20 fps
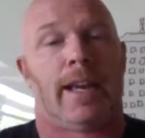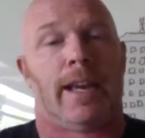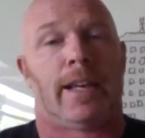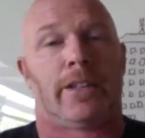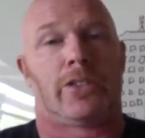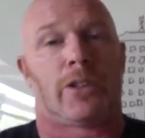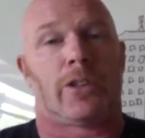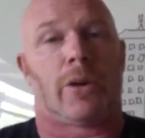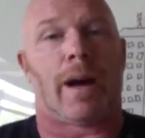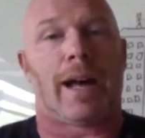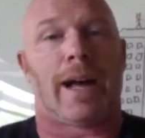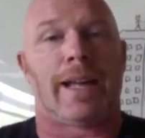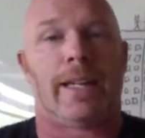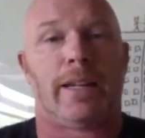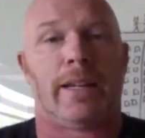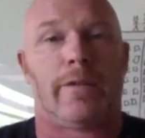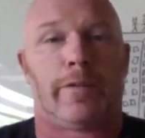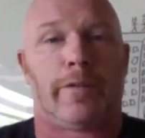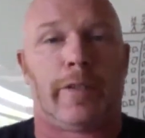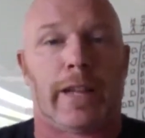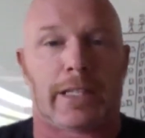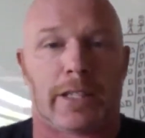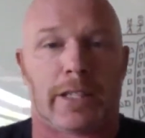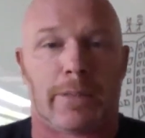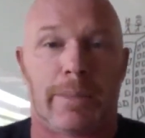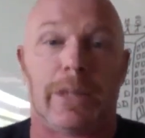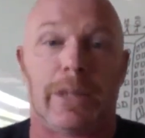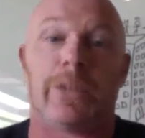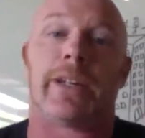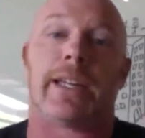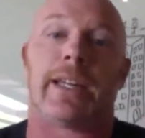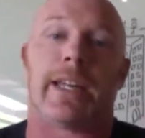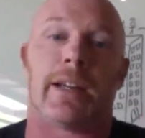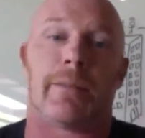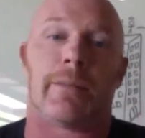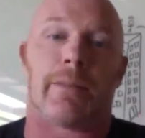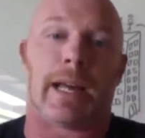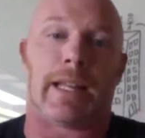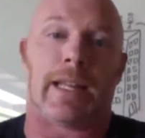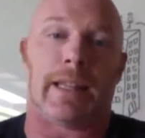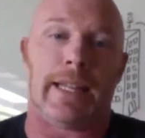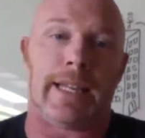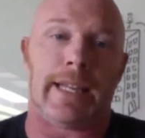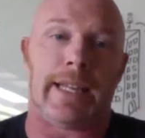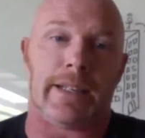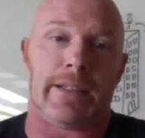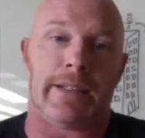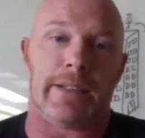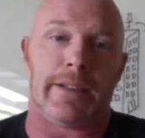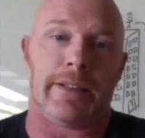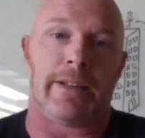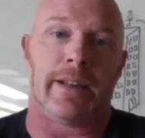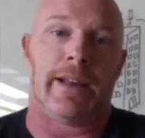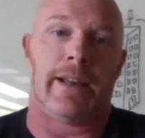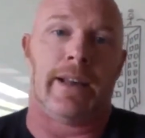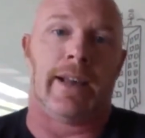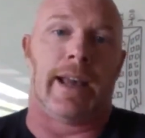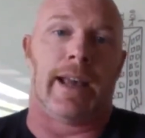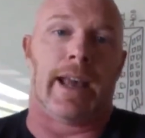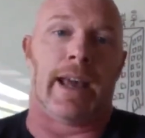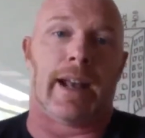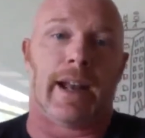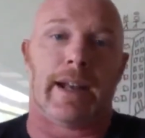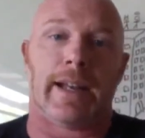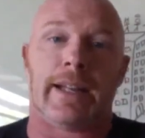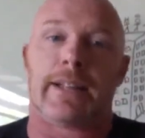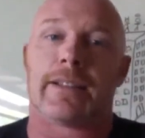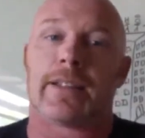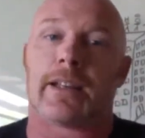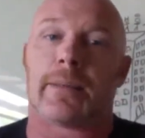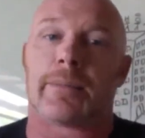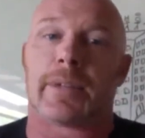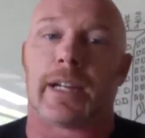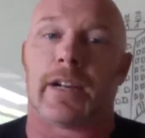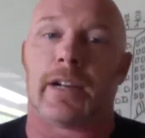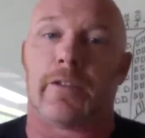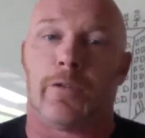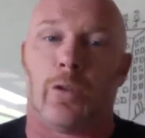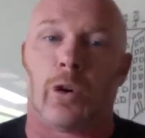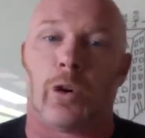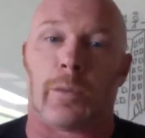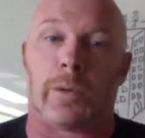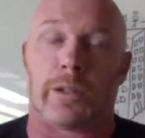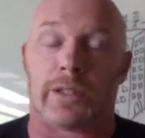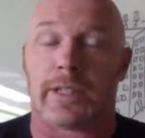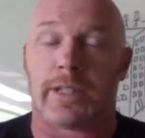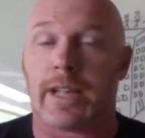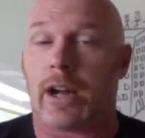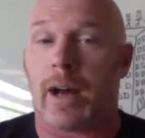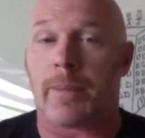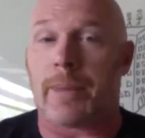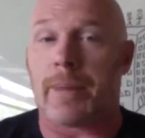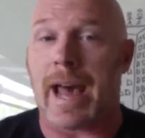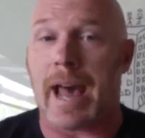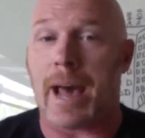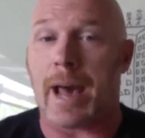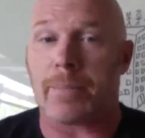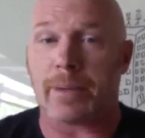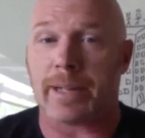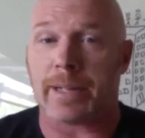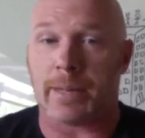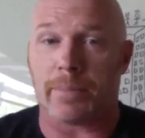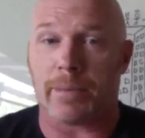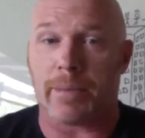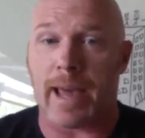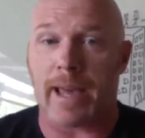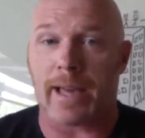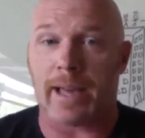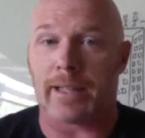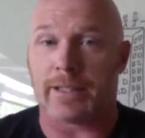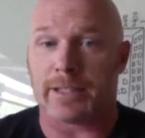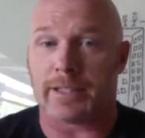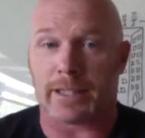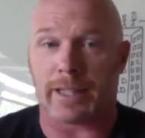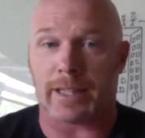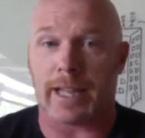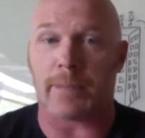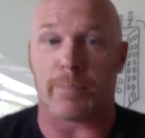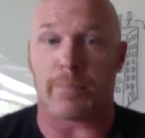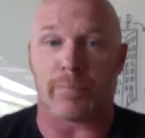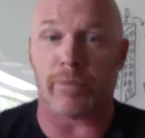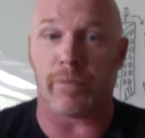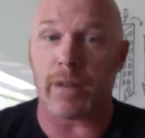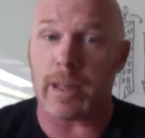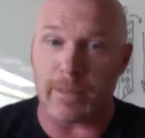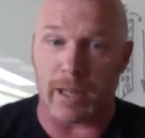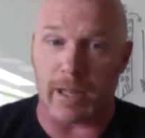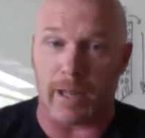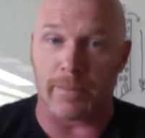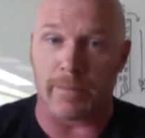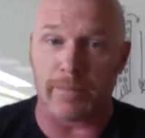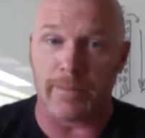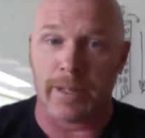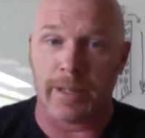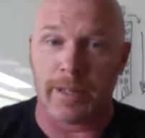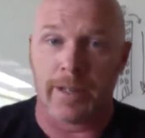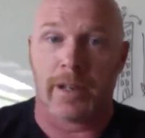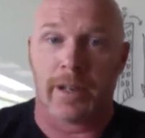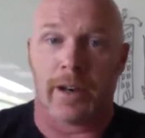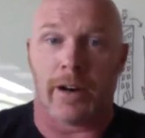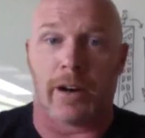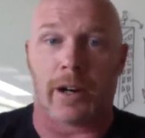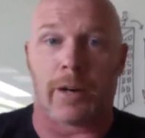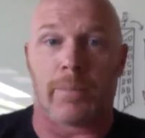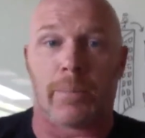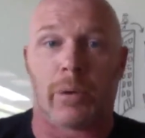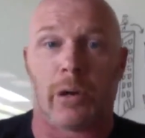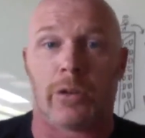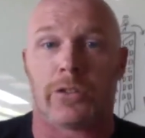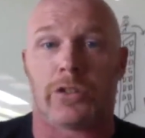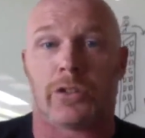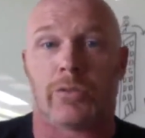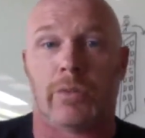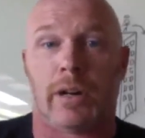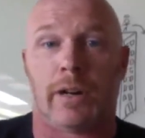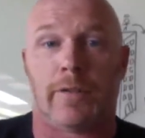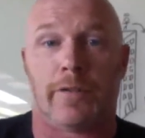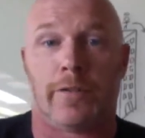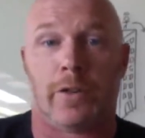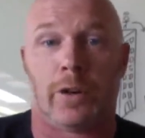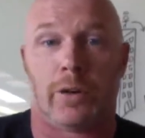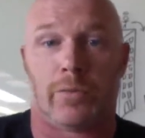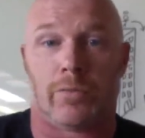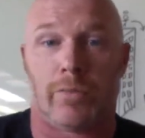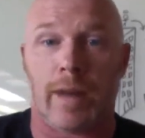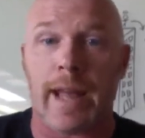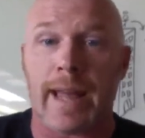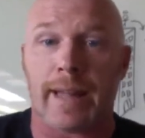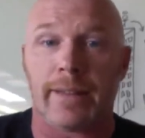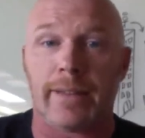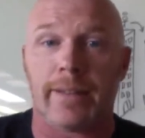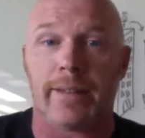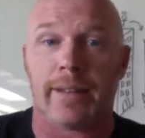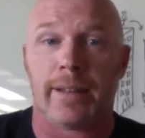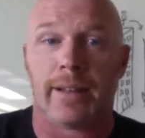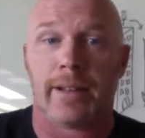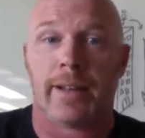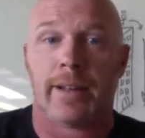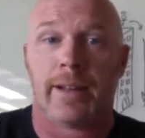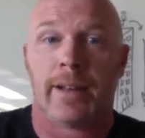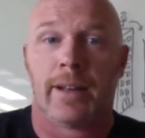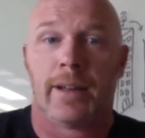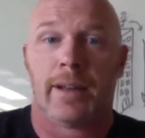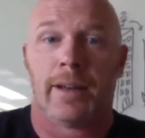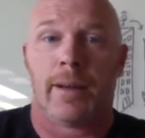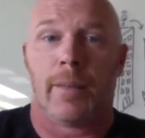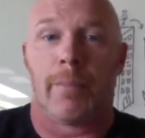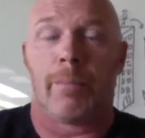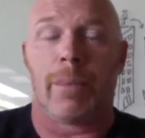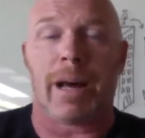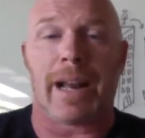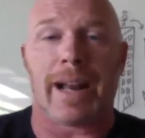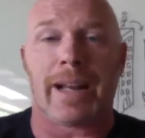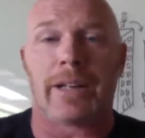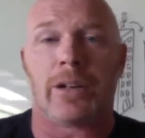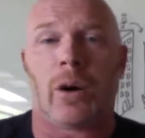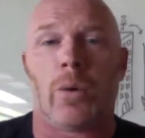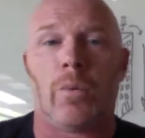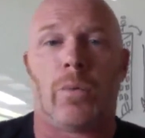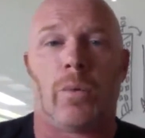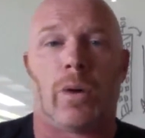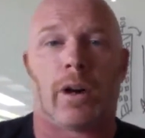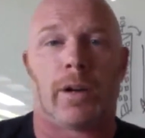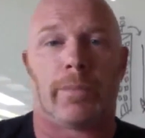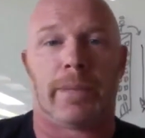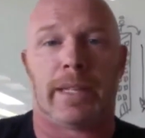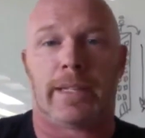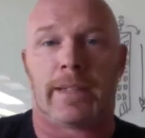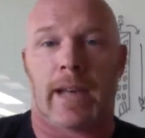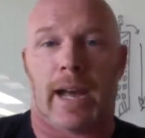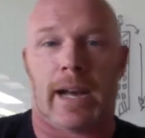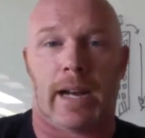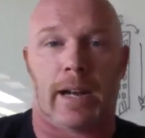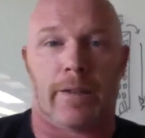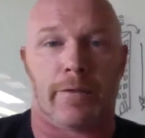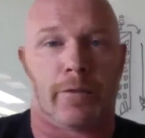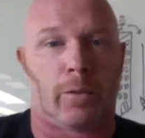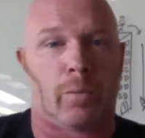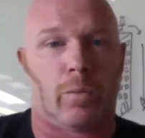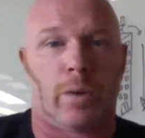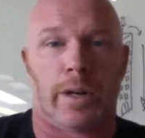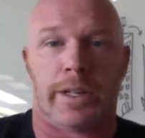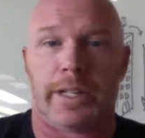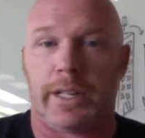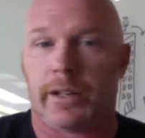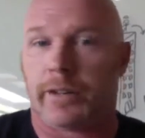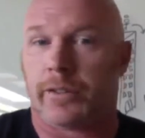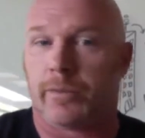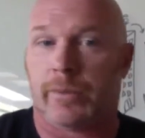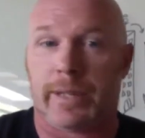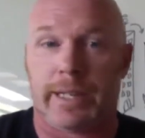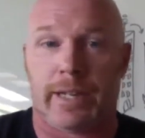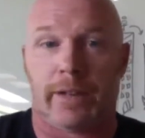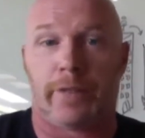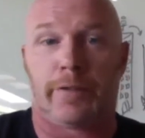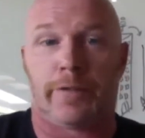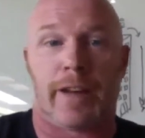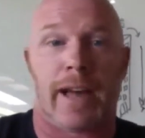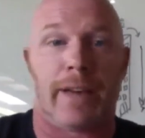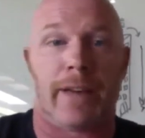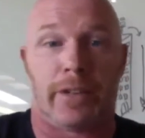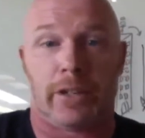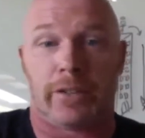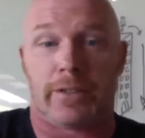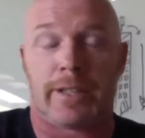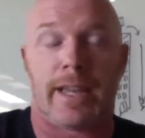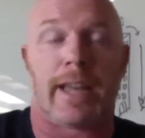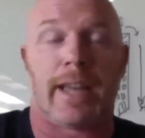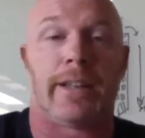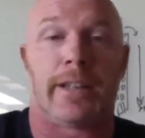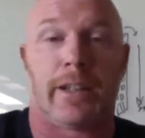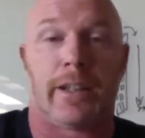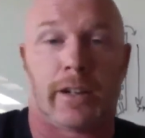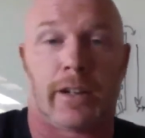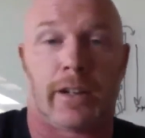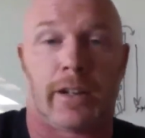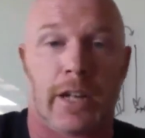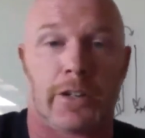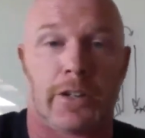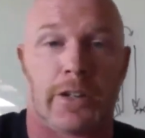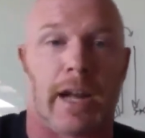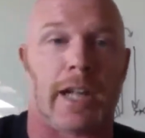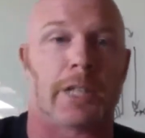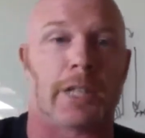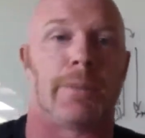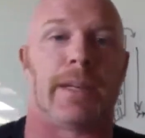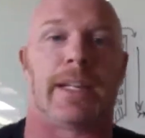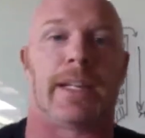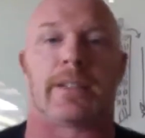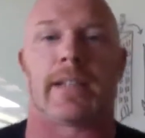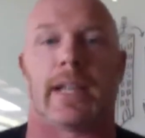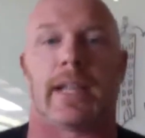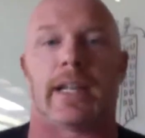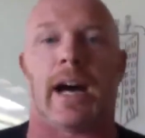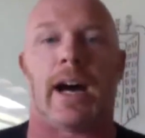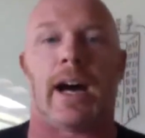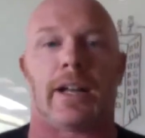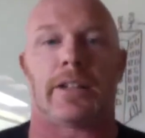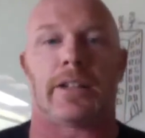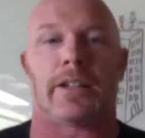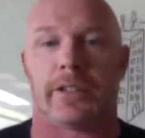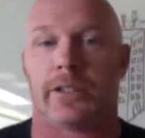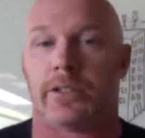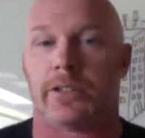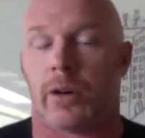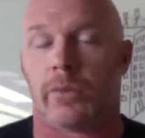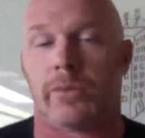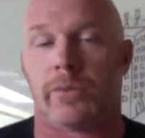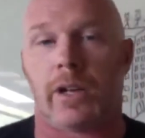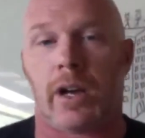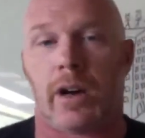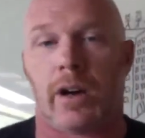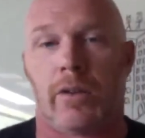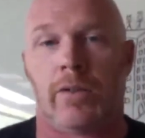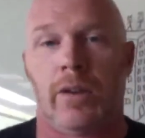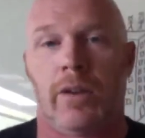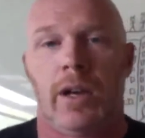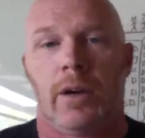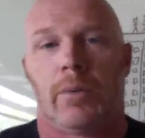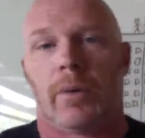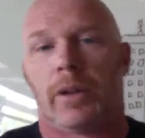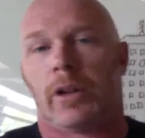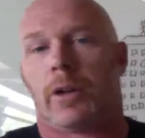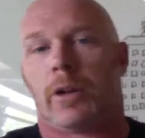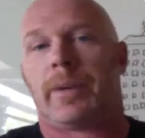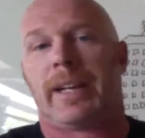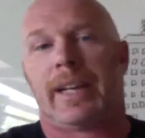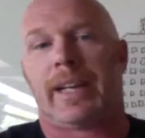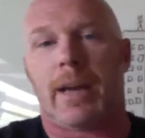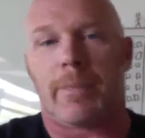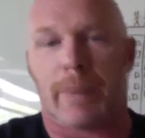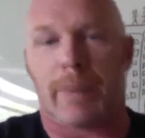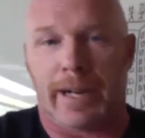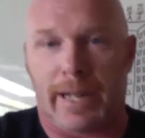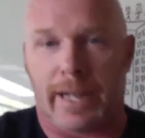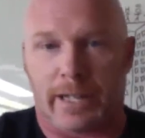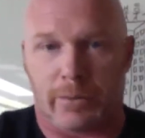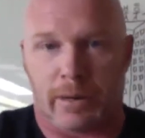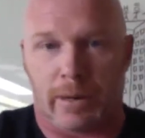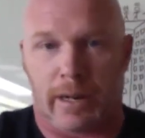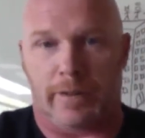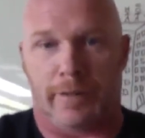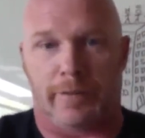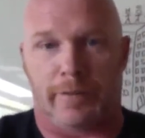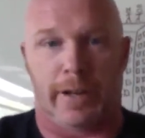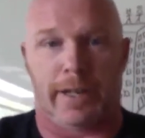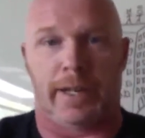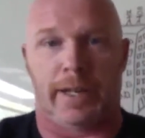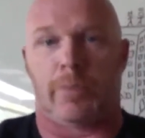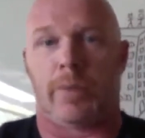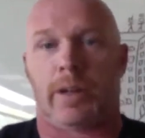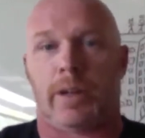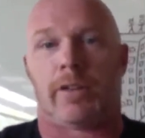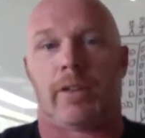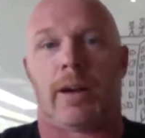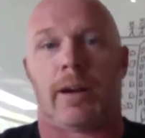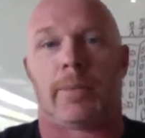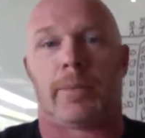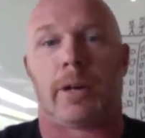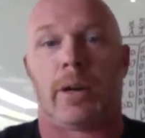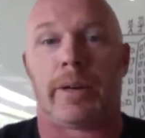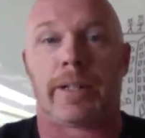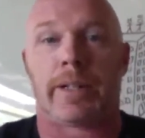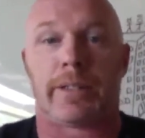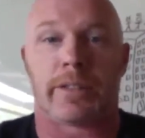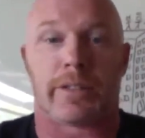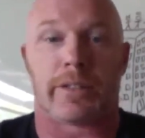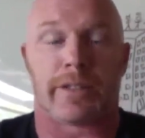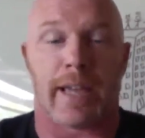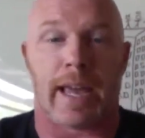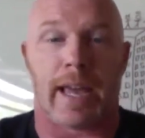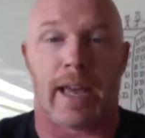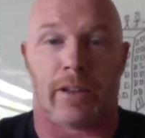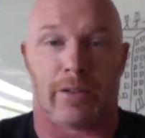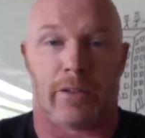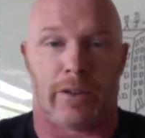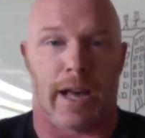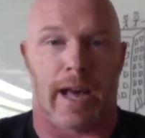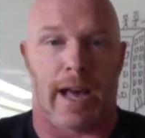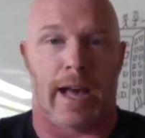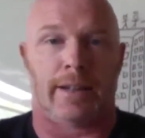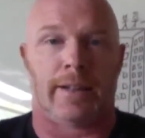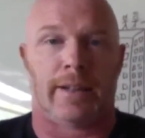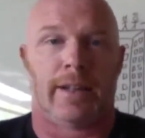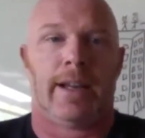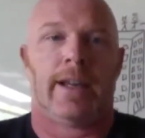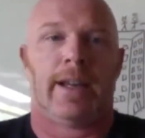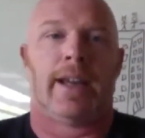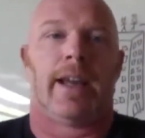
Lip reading: And so I need flexibility in my lease, and I need something affordable. So I'm happy to pay a slight premium on a per square foot rent, but I don't want to be tied up for 1 year, 3 year, 5 year, 10-year contracts because I honestly don't know whether I'm going to get my next round of funding, whether I'm going to scale or not.